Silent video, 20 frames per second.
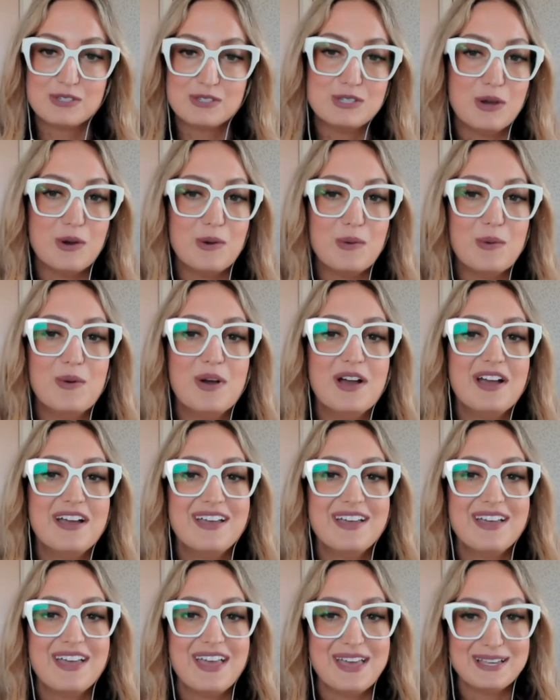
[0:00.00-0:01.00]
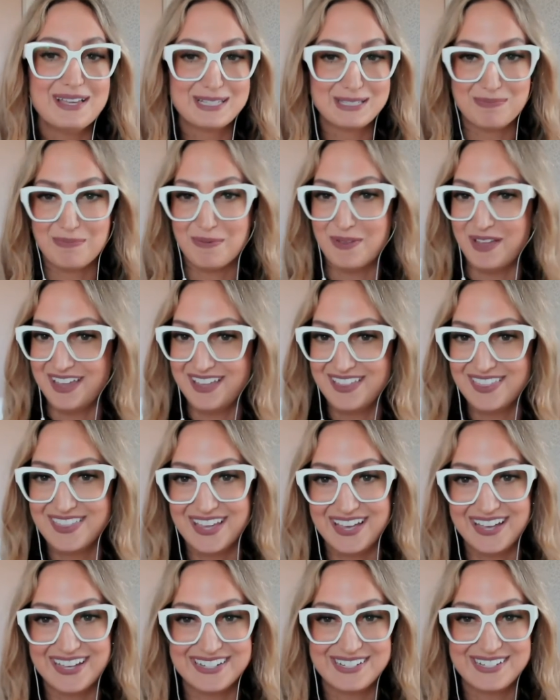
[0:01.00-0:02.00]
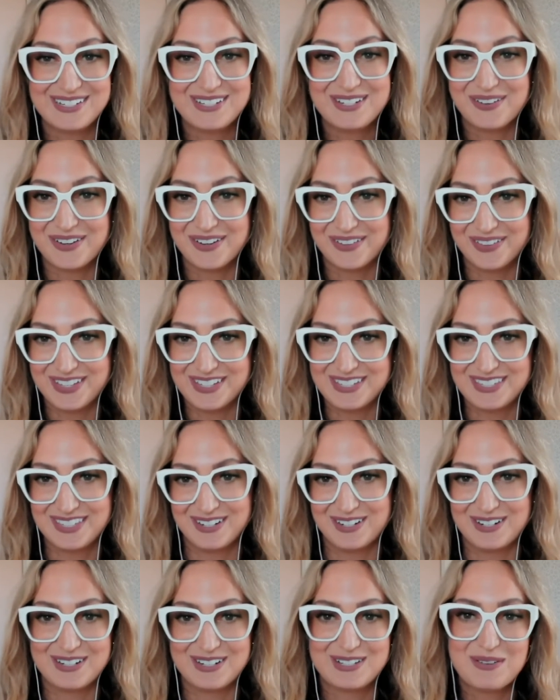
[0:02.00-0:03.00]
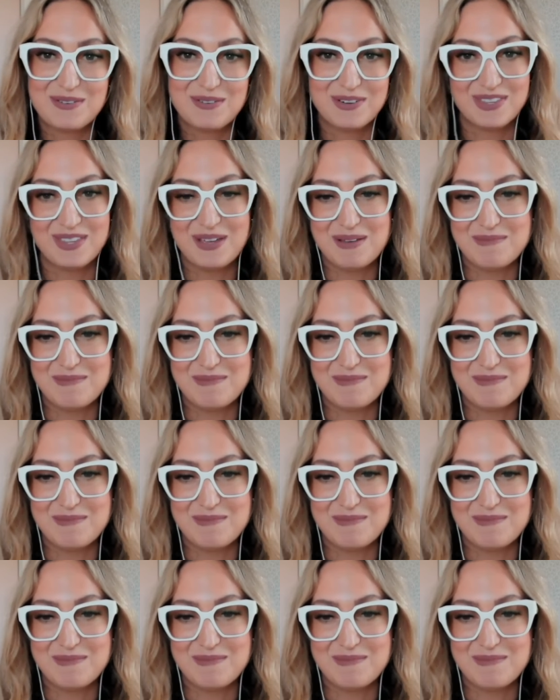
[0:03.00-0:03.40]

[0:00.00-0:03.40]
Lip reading: So explain that to our listeners, what